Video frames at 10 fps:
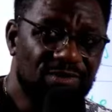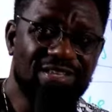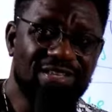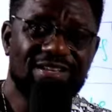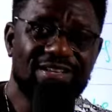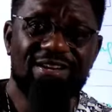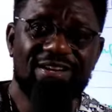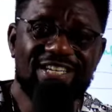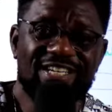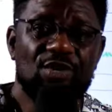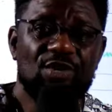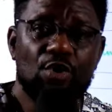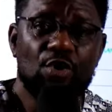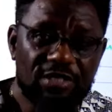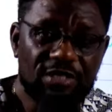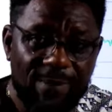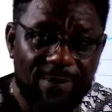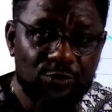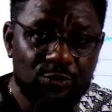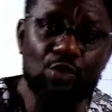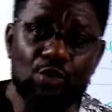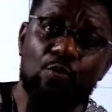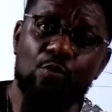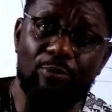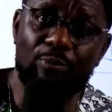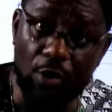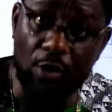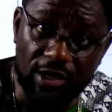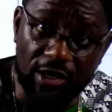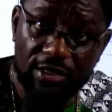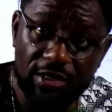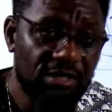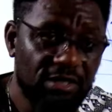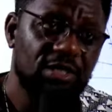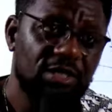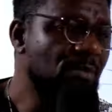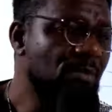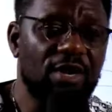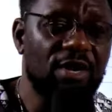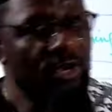ridiculous happens to your blog, the money will not come